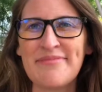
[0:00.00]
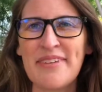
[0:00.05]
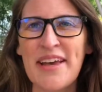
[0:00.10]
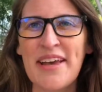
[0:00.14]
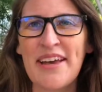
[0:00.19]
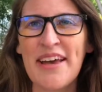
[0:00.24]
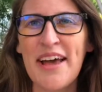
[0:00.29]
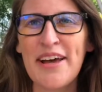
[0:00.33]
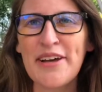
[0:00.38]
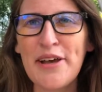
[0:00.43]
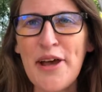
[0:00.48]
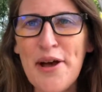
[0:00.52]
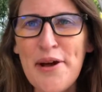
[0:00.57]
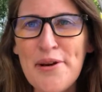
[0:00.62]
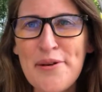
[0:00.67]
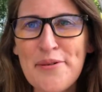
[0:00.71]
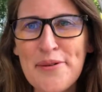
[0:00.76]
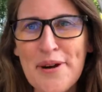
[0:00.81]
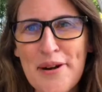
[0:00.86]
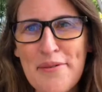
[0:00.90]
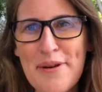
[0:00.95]

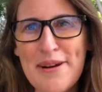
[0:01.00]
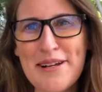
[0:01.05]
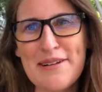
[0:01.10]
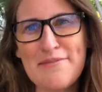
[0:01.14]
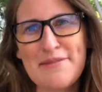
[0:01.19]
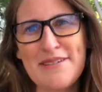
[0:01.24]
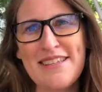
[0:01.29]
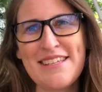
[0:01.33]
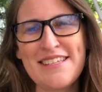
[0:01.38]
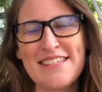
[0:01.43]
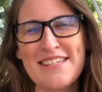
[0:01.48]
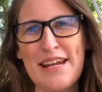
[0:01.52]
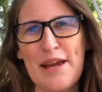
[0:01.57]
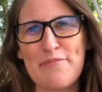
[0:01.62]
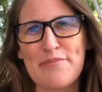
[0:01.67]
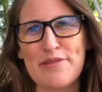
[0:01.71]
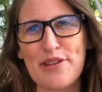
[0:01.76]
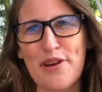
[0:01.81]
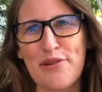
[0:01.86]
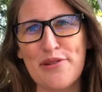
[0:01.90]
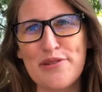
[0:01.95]
Hello, welcome to the Synapse
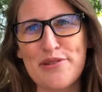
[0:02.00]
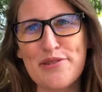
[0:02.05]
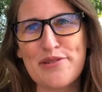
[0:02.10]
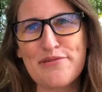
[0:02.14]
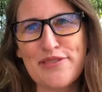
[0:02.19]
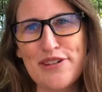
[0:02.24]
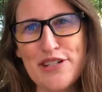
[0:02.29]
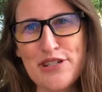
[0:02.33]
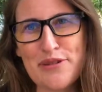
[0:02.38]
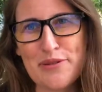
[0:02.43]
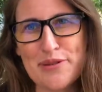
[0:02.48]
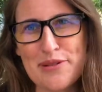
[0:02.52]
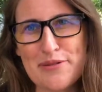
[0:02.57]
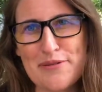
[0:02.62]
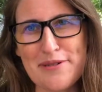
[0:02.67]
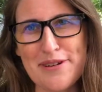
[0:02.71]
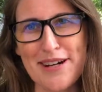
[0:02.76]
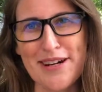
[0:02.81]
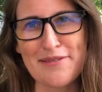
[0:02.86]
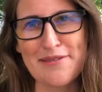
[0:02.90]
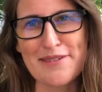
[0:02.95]
Lower School Virtual
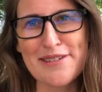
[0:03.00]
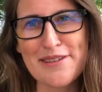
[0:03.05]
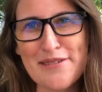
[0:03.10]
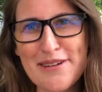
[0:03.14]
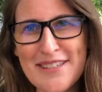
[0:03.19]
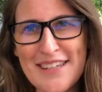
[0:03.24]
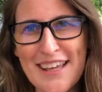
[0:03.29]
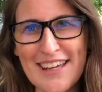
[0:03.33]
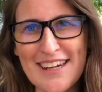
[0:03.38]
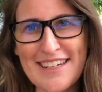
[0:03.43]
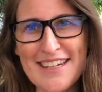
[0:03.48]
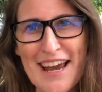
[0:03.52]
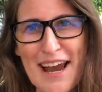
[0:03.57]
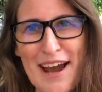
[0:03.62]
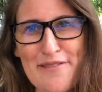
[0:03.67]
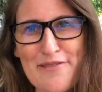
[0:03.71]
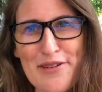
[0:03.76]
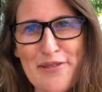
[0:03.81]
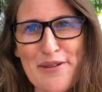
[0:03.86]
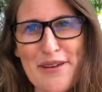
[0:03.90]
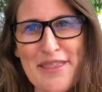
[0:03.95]
Tour. We're so excited to have
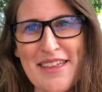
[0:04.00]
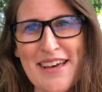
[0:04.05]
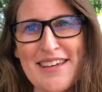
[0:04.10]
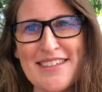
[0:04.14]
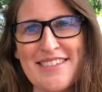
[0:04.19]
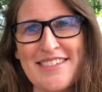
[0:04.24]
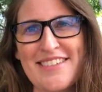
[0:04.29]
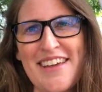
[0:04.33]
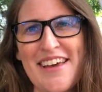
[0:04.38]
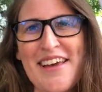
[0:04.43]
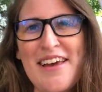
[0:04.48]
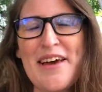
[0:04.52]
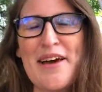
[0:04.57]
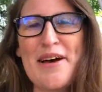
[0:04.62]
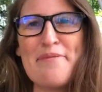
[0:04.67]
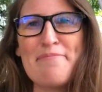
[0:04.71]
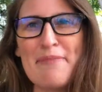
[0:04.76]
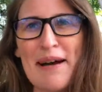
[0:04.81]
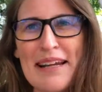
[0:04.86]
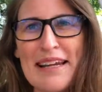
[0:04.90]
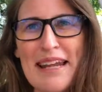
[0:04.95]
you with us.
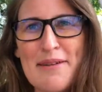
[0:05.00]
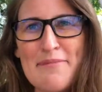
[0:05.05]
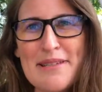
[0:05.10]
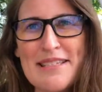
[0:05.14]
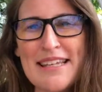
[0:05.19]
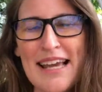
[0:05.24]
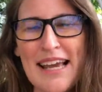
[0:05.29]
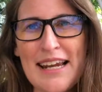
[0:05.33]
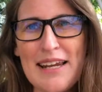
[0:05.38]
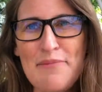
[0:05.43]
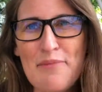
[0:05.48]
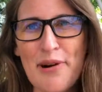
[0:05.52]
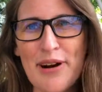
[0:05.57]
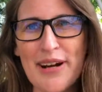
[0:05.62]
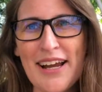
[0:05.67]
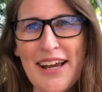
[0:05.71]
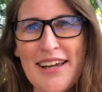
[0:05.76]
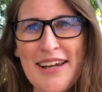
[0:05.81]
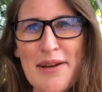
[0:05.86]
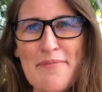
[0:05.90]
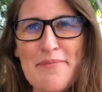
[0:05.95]
My name is Katie
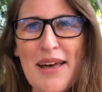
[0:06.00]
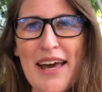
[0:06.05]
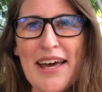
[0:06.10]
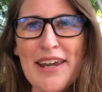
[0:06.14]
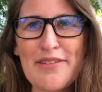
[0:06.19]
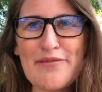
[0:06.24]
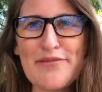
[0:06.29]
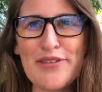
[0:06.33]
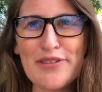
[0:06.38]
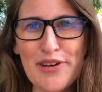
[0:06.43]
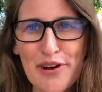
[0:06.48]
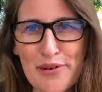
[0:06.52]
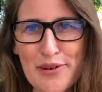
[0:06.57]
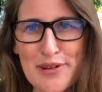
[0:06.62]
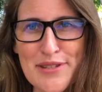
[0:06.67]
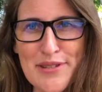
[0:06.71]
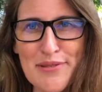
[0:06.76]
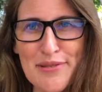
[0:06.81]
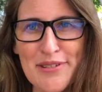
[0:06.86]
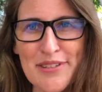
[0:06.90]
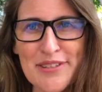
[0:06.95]
Morgan. I'm the head of the lower
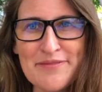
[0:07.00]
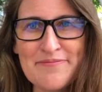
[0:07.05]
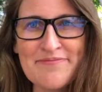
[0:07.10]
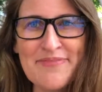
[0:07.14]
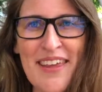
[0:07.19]
school.